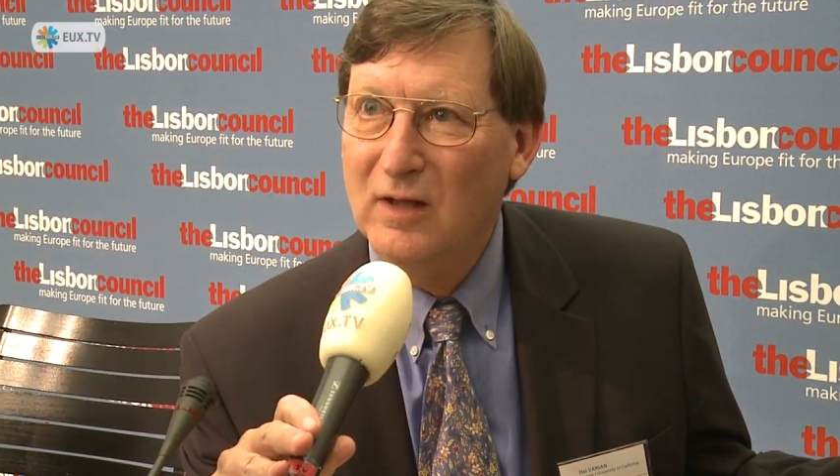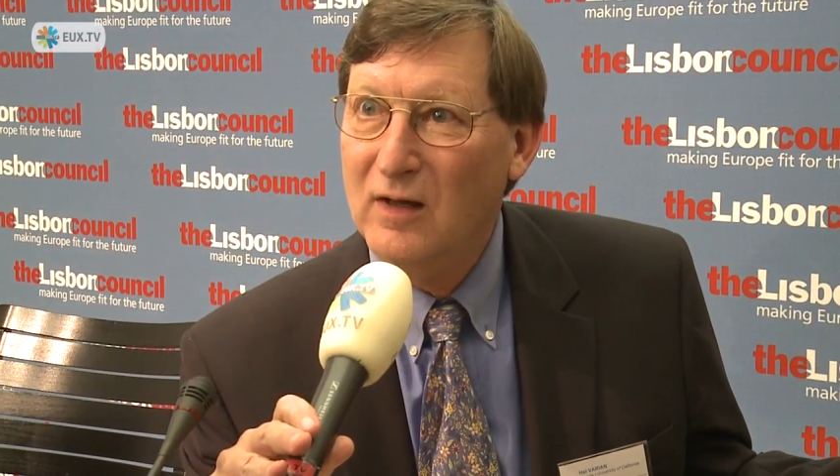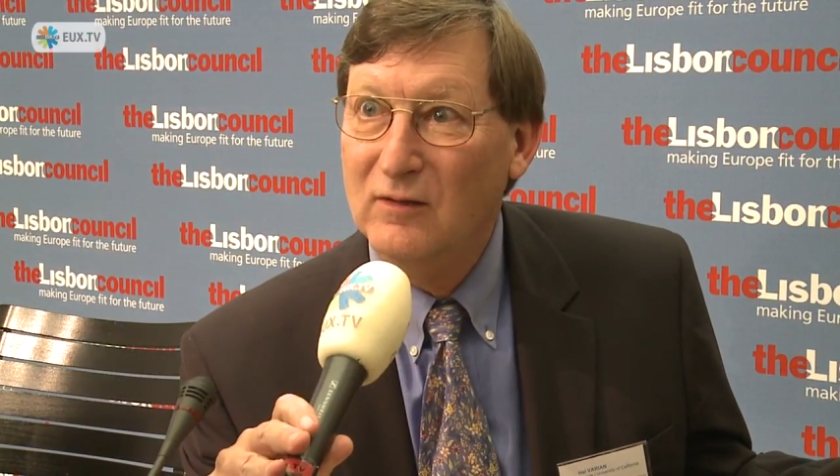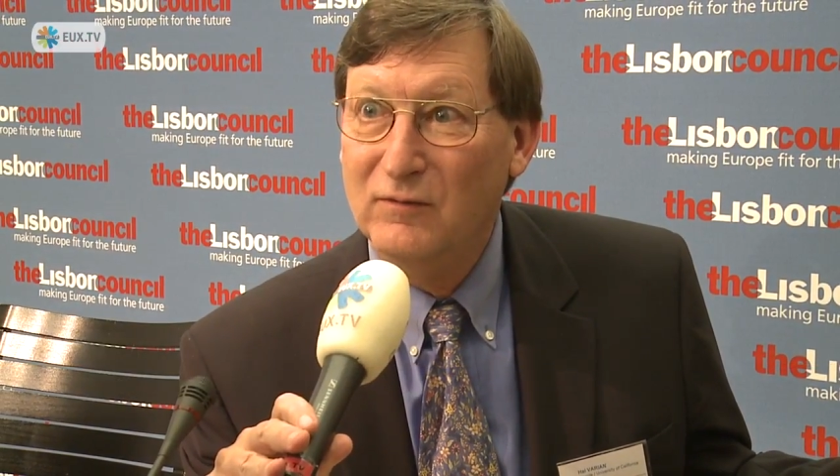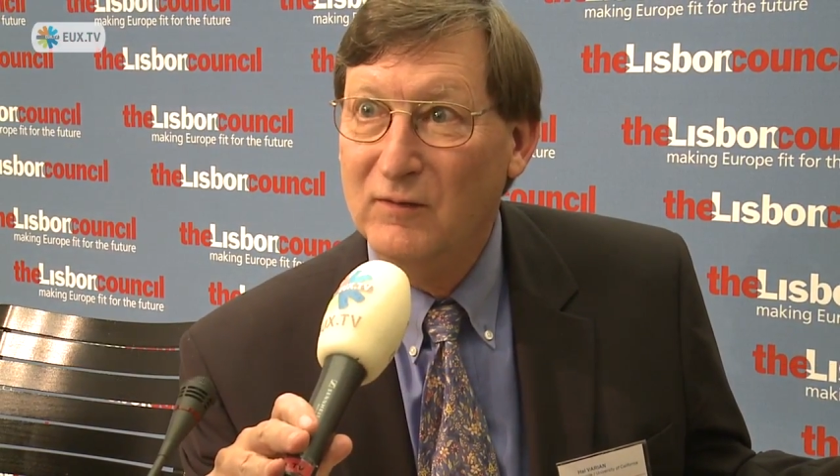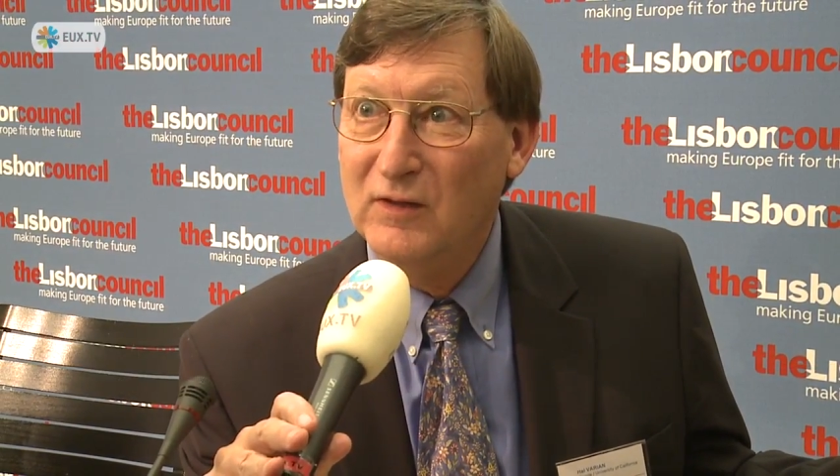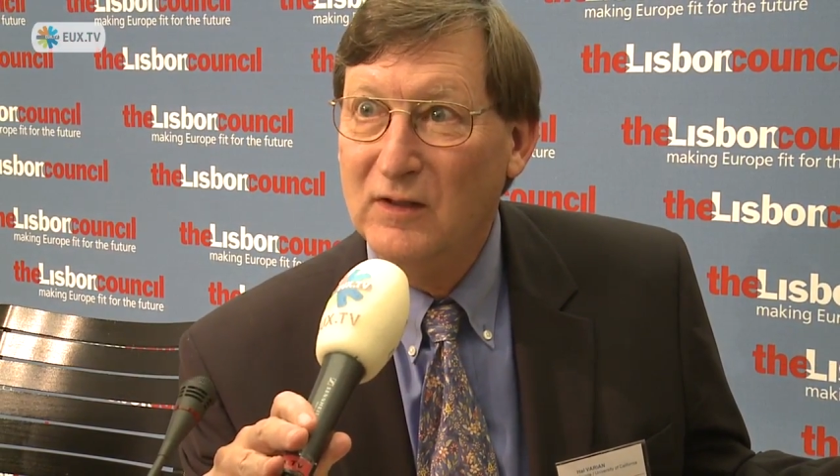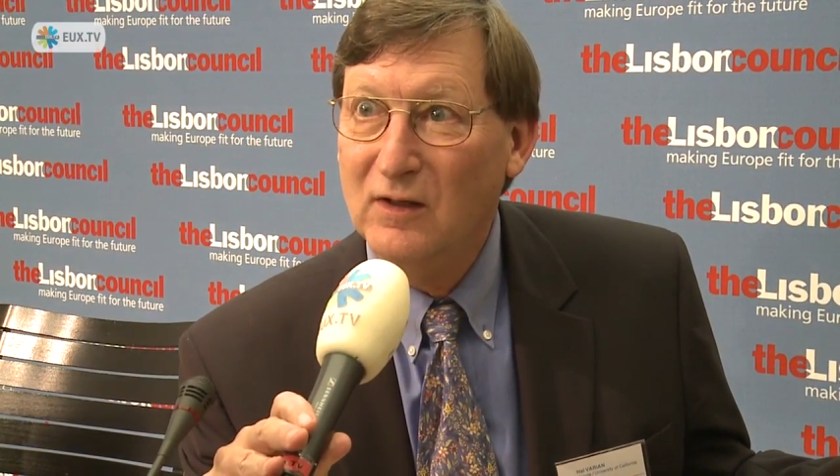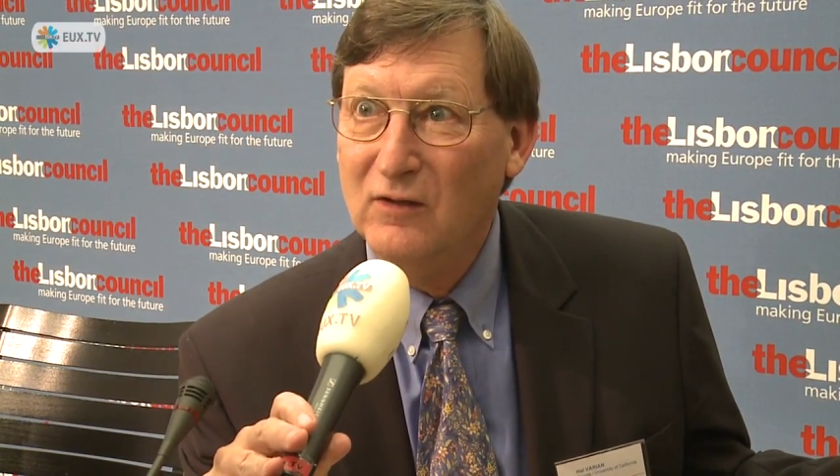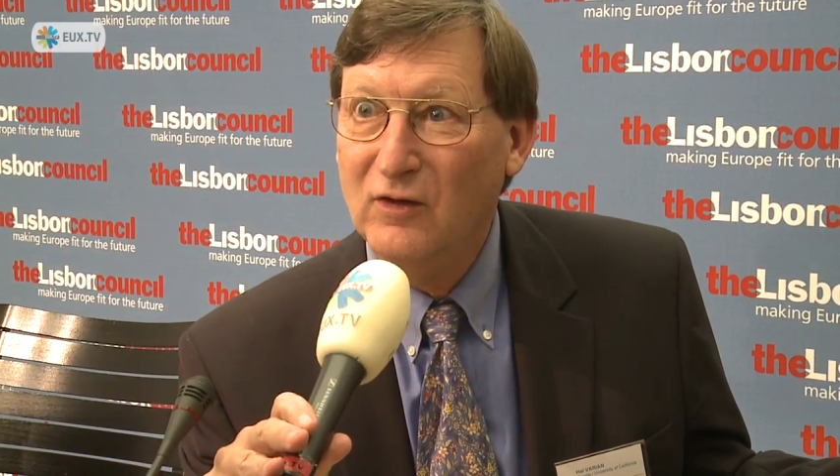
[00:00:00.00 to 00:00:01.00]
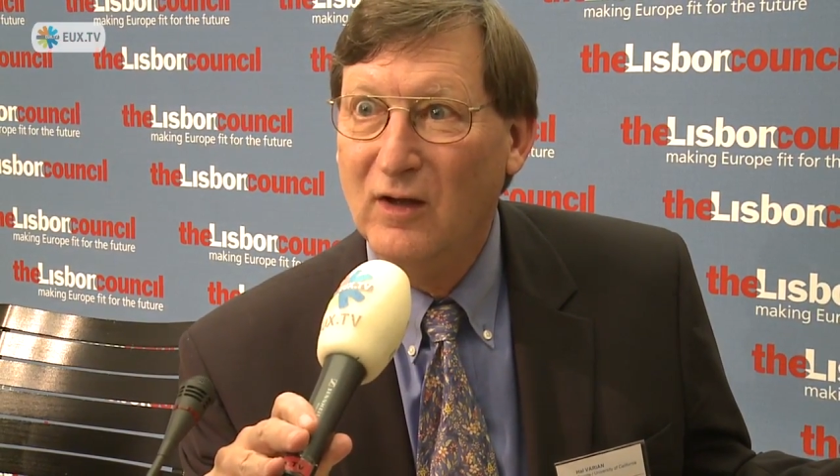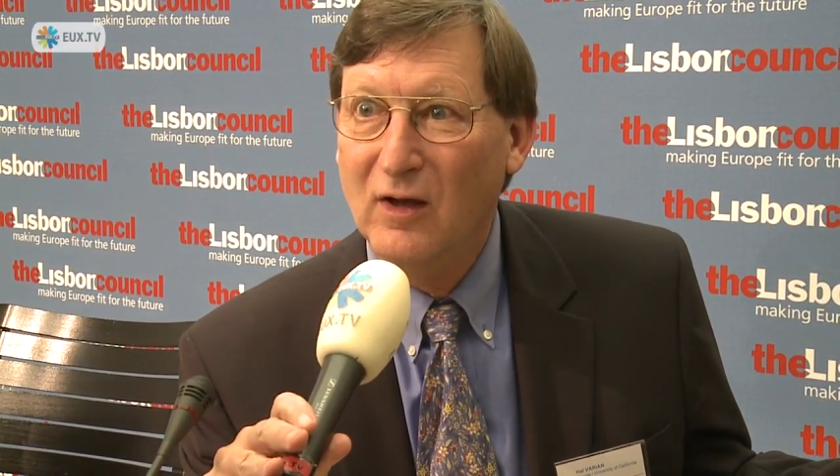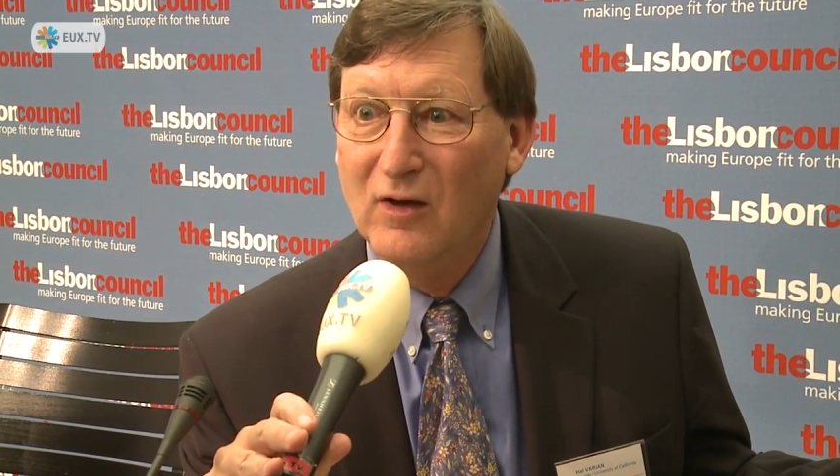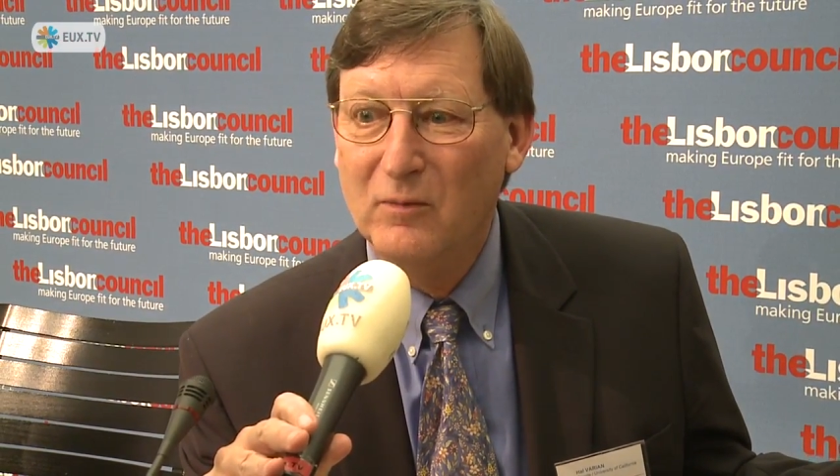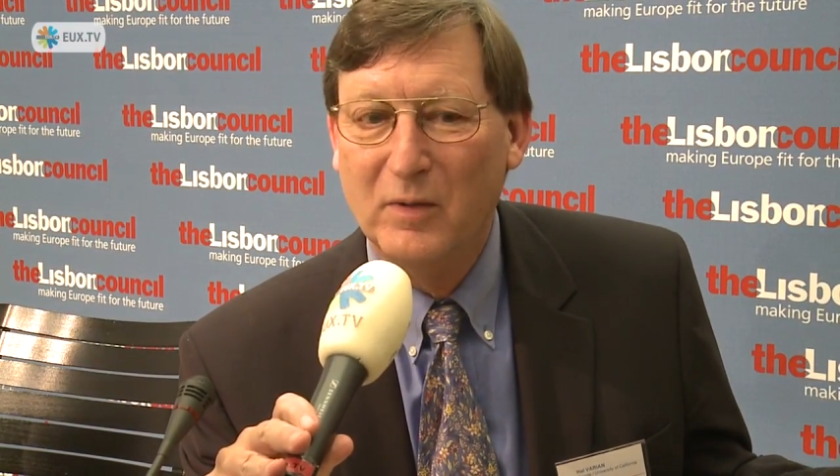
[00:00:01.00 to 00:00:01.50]
10 or 15 years
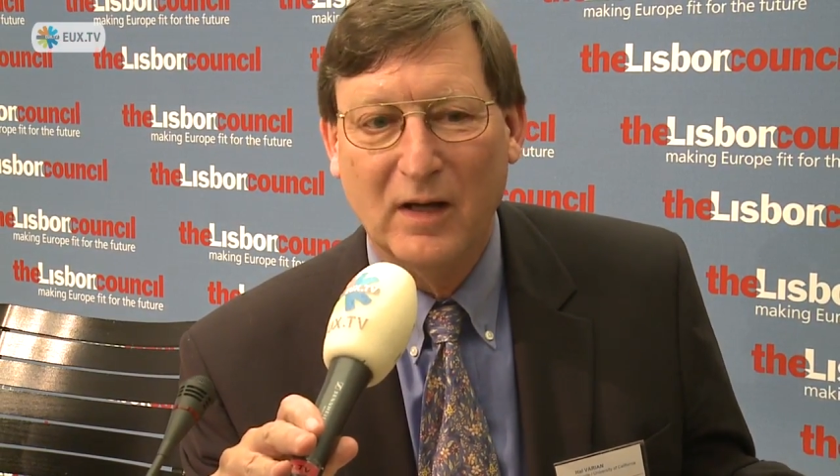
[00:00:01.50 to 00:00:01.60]
ago,